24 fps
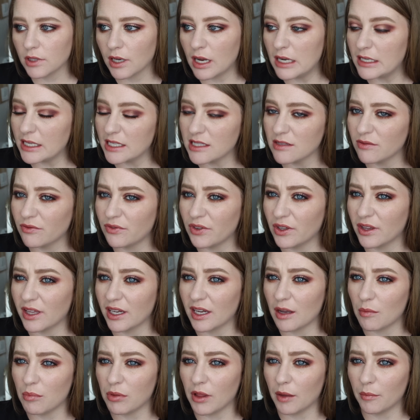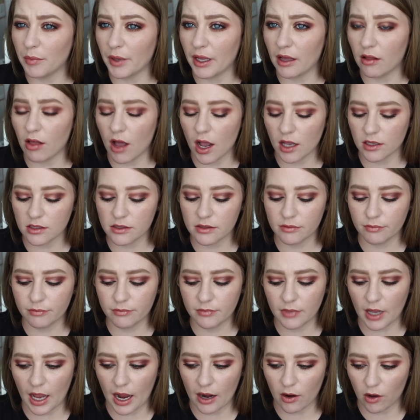It doesn't feel like a plumping gloss
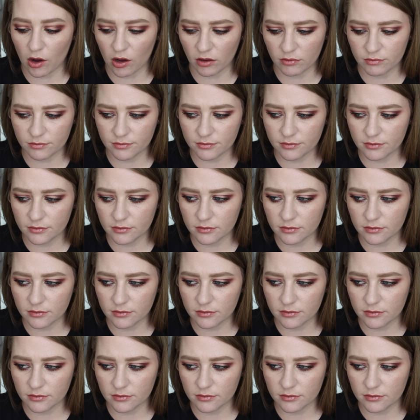at all.